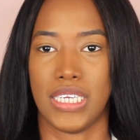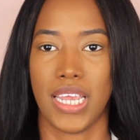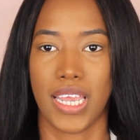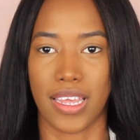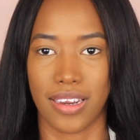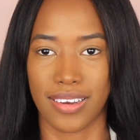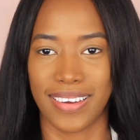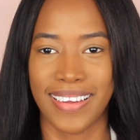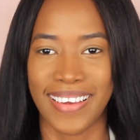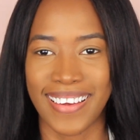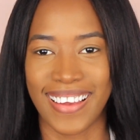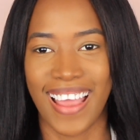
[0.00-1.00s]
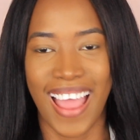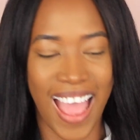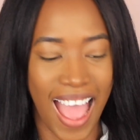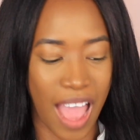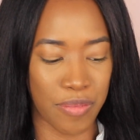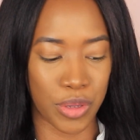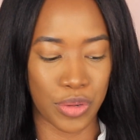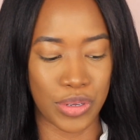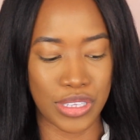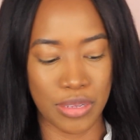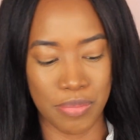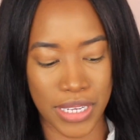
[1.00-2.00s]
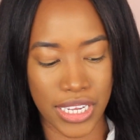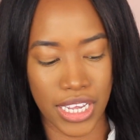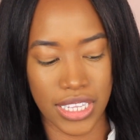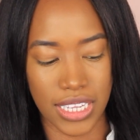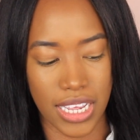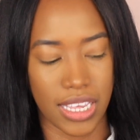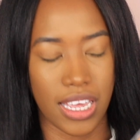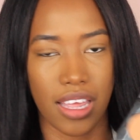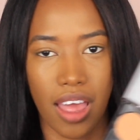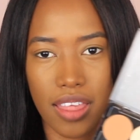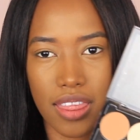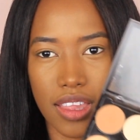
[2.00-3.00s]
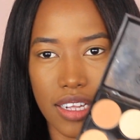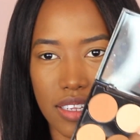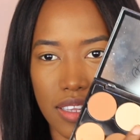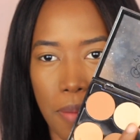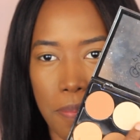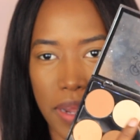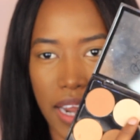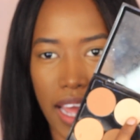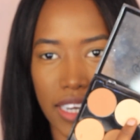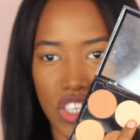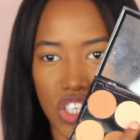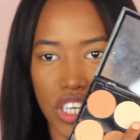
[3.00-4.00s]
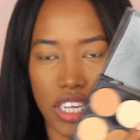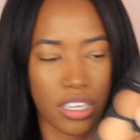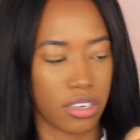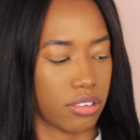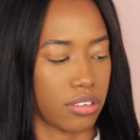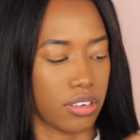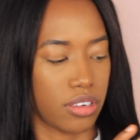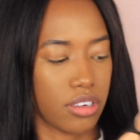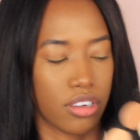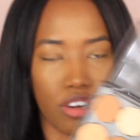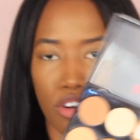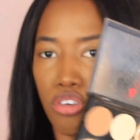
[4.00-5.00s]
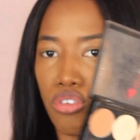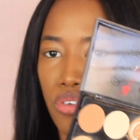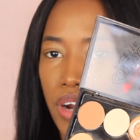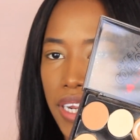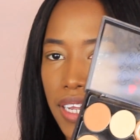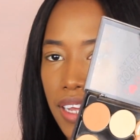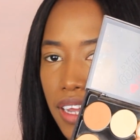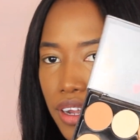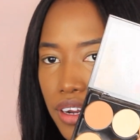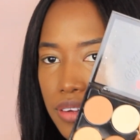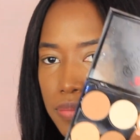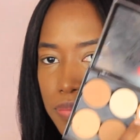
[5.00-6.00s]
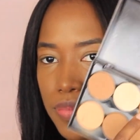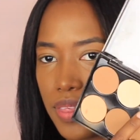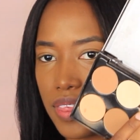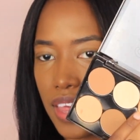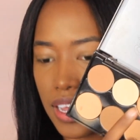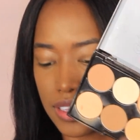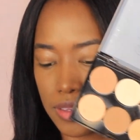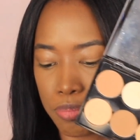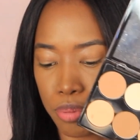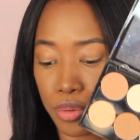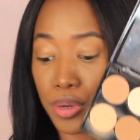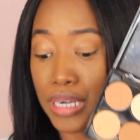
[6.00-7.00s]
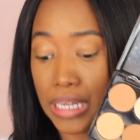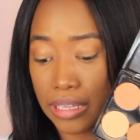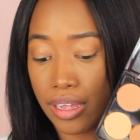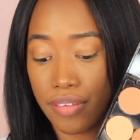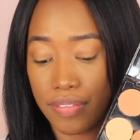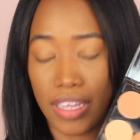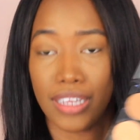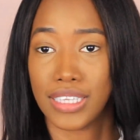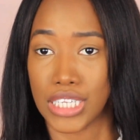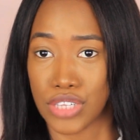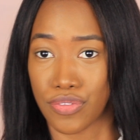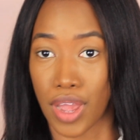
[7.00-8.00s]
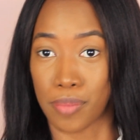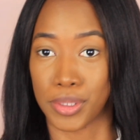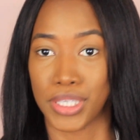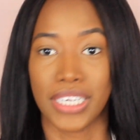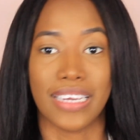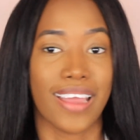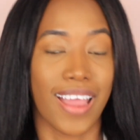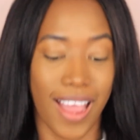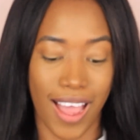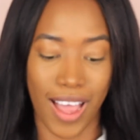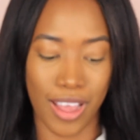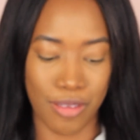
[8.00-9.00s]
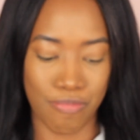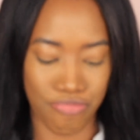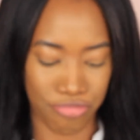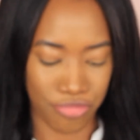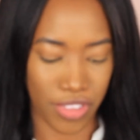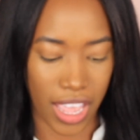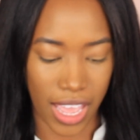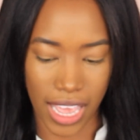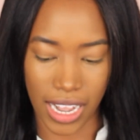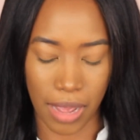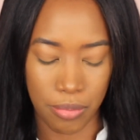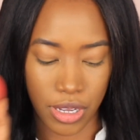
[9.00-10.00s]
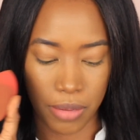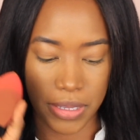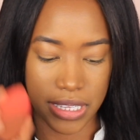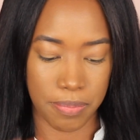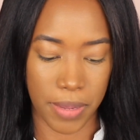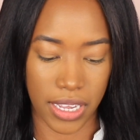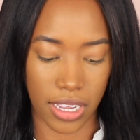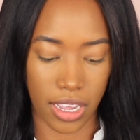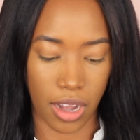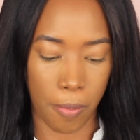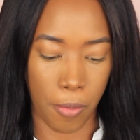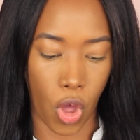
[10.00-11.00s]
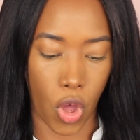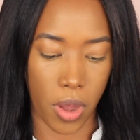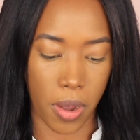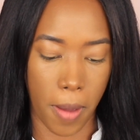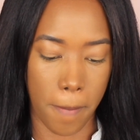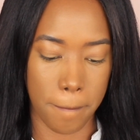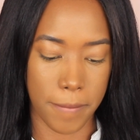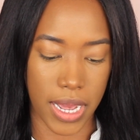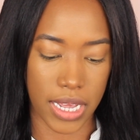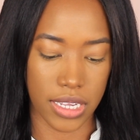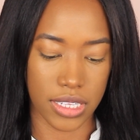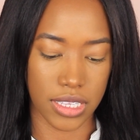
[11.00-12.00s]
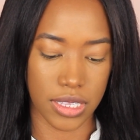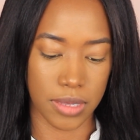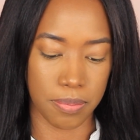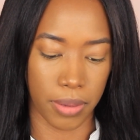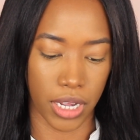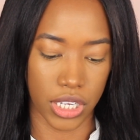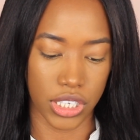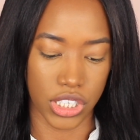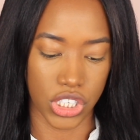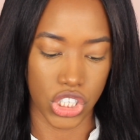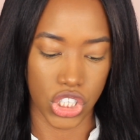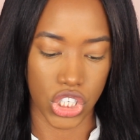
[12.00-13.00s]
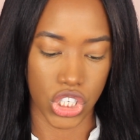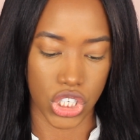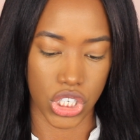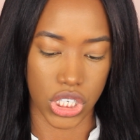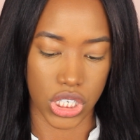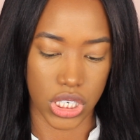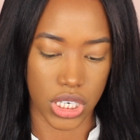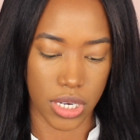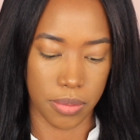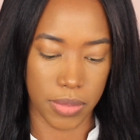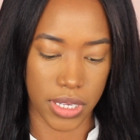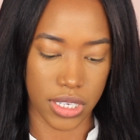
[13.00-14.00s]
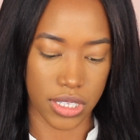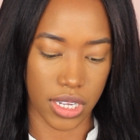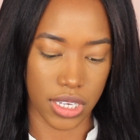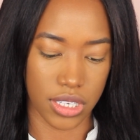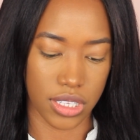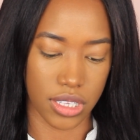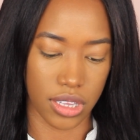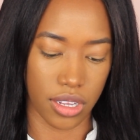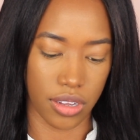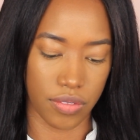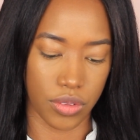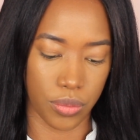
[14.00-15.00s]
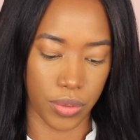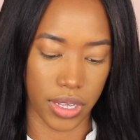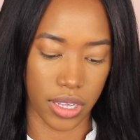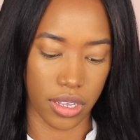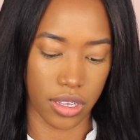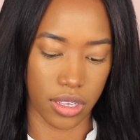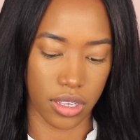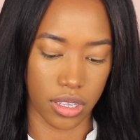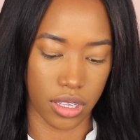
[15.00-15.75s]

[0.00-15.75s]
and I'm going to be taking this banana shade right here that's pretty loved in this family, and I'm gonna be picking it up on my sponge because I just love the way